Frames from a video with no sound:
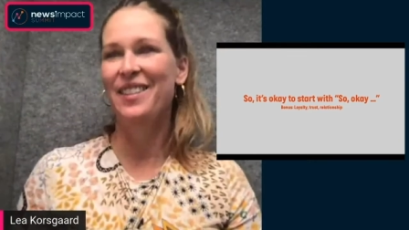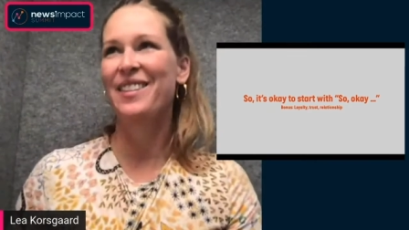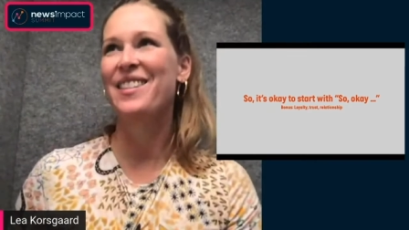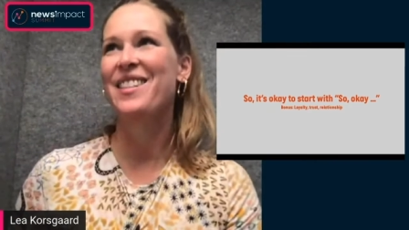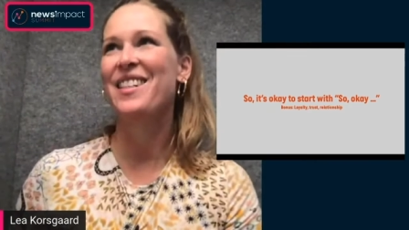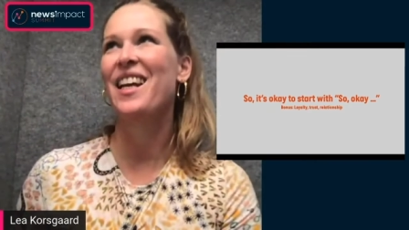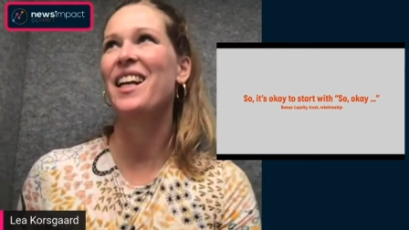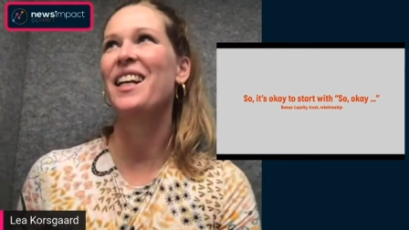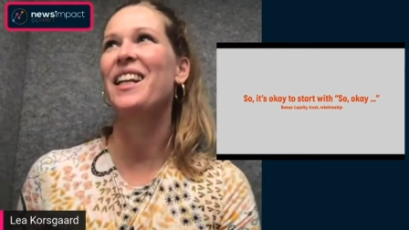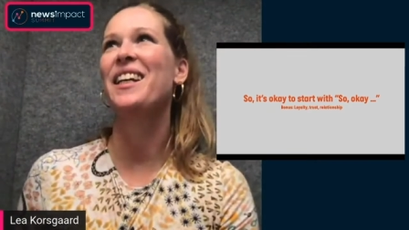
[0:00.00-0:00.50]

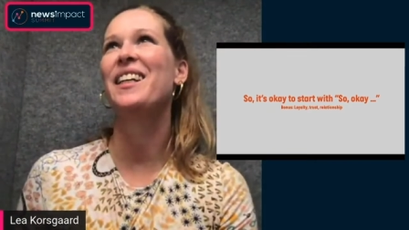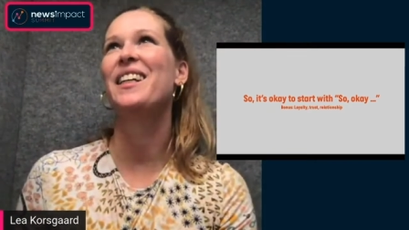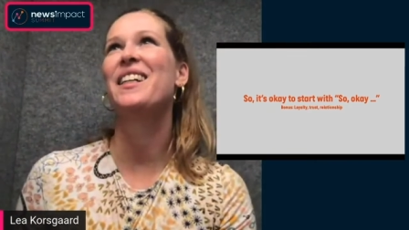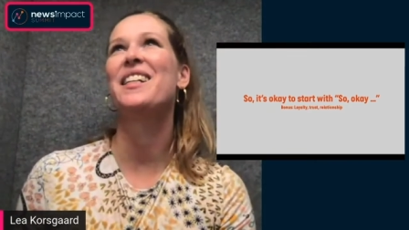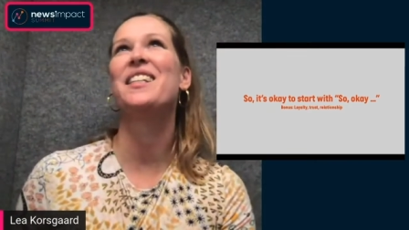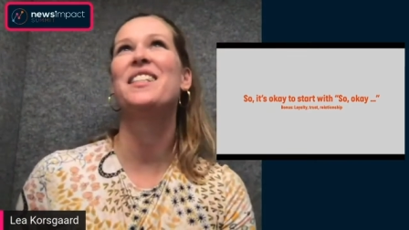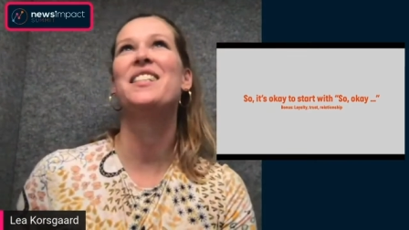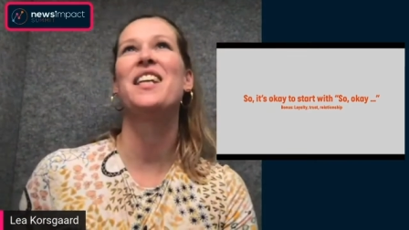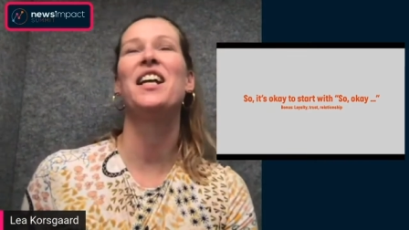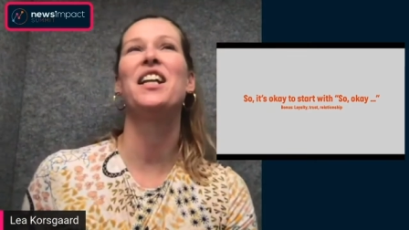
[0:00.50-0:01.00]
telling
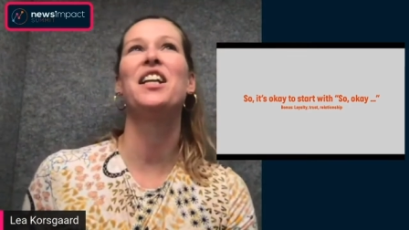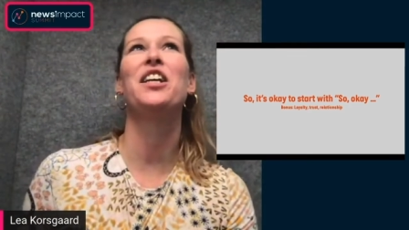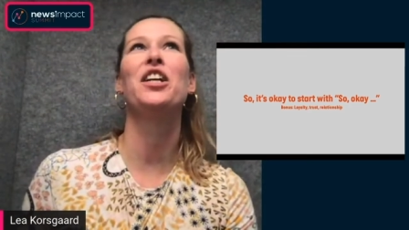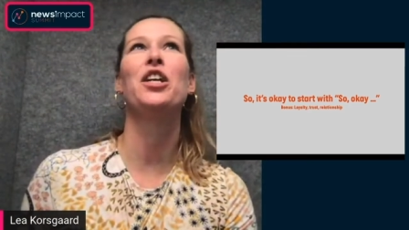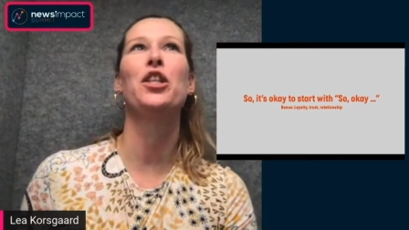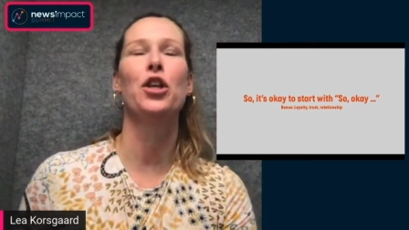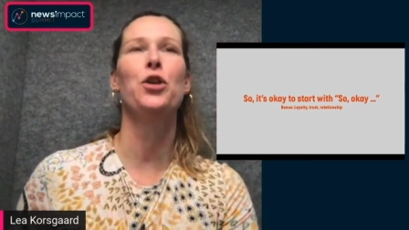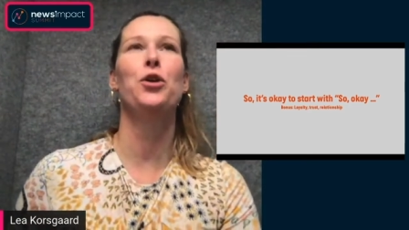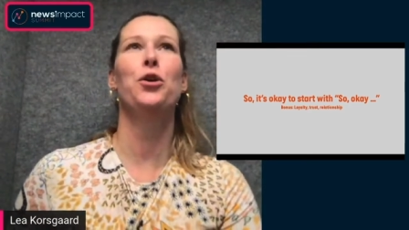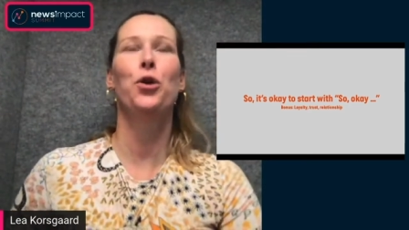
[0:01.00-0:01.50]

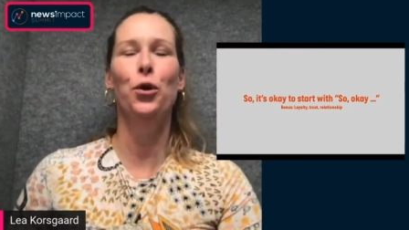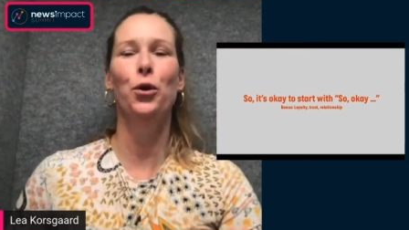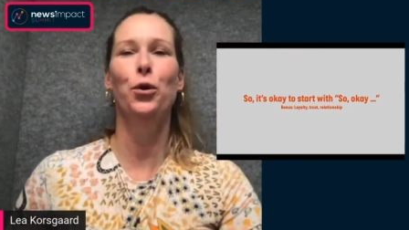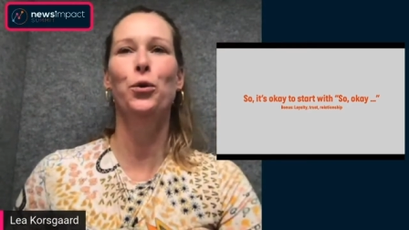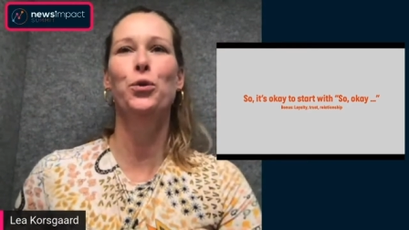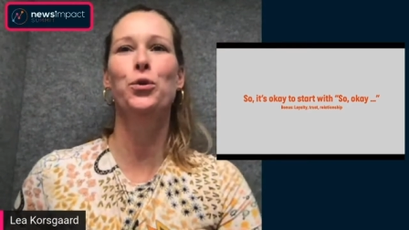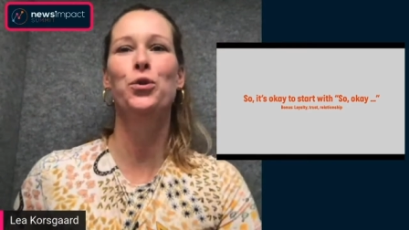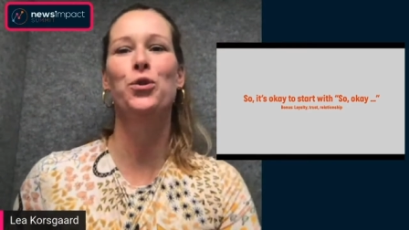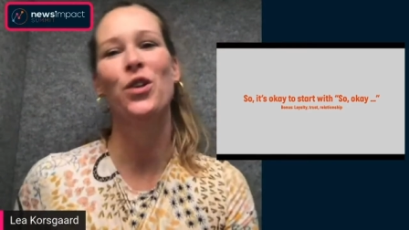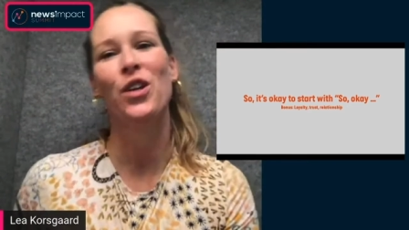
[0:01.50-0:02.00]
the
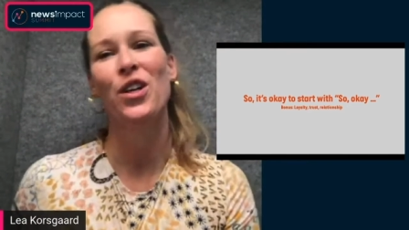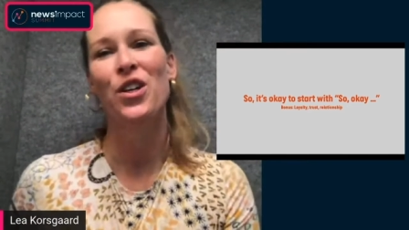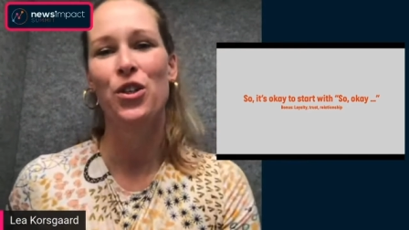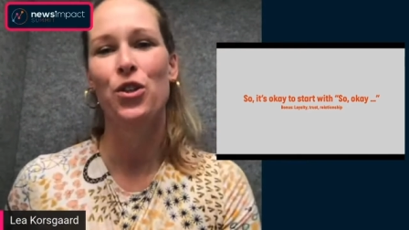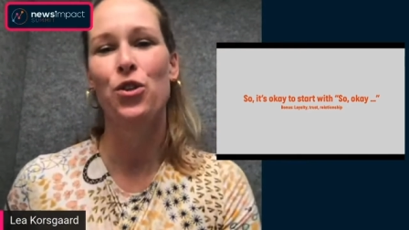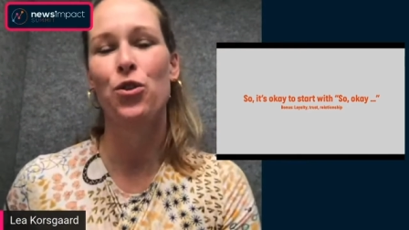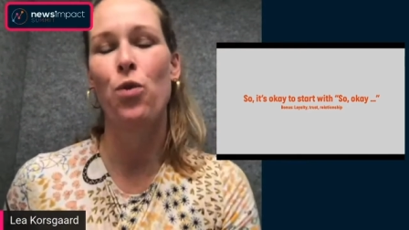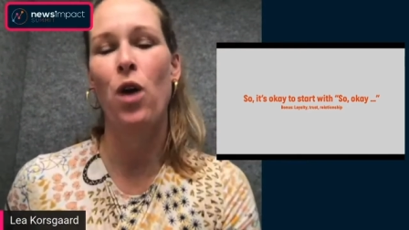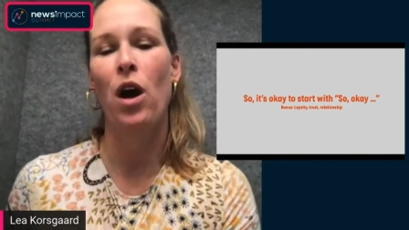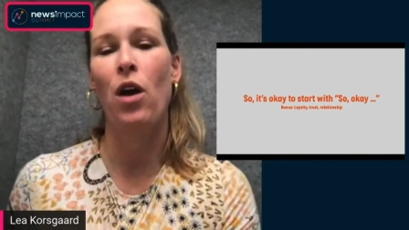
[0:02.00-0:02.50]
news
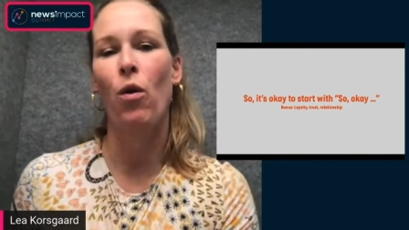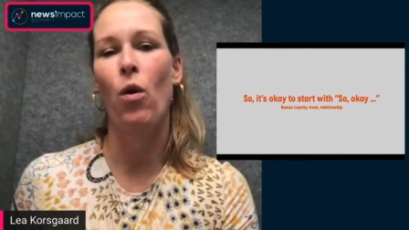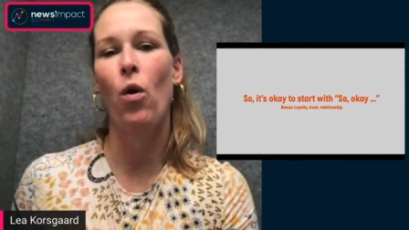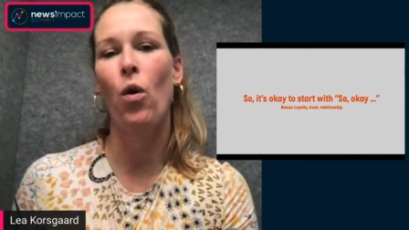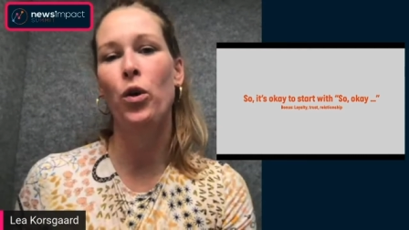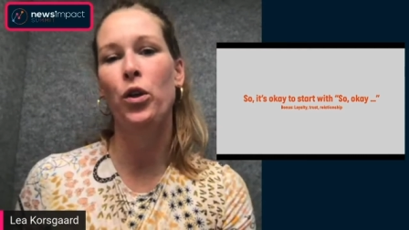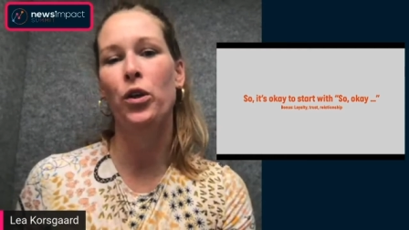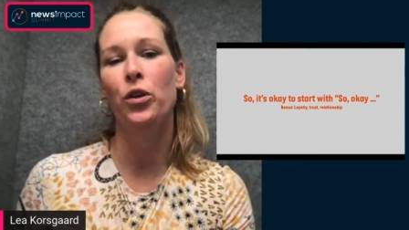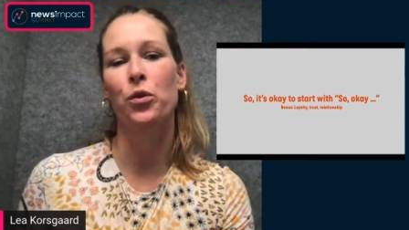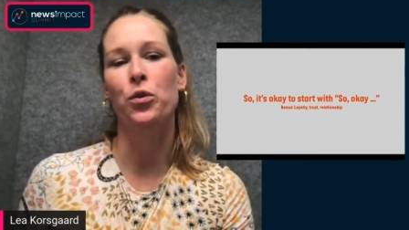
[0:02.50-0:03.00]
to our
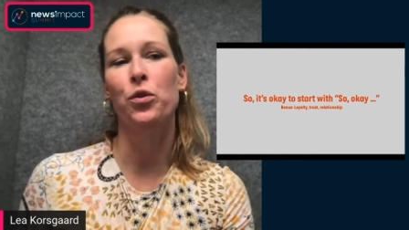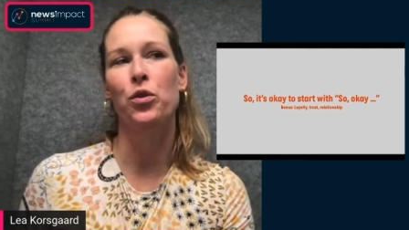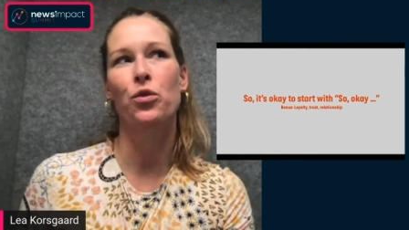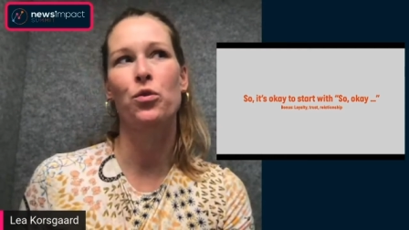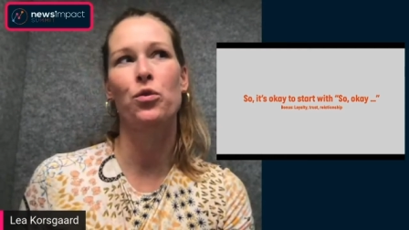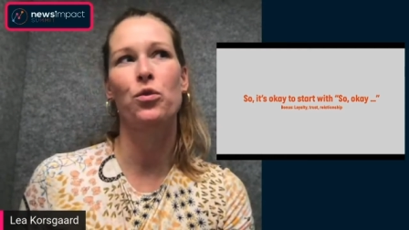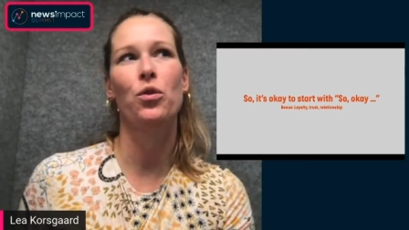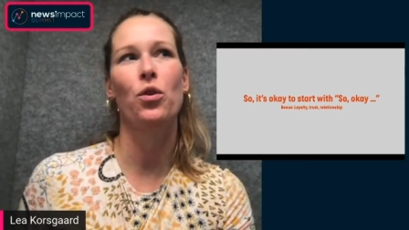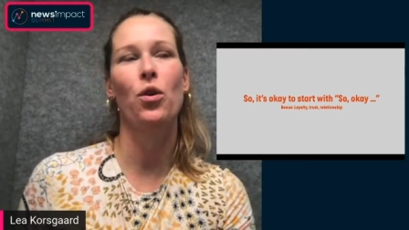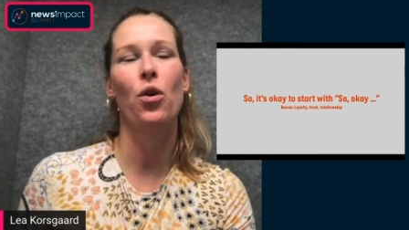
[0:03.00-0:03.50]
audience.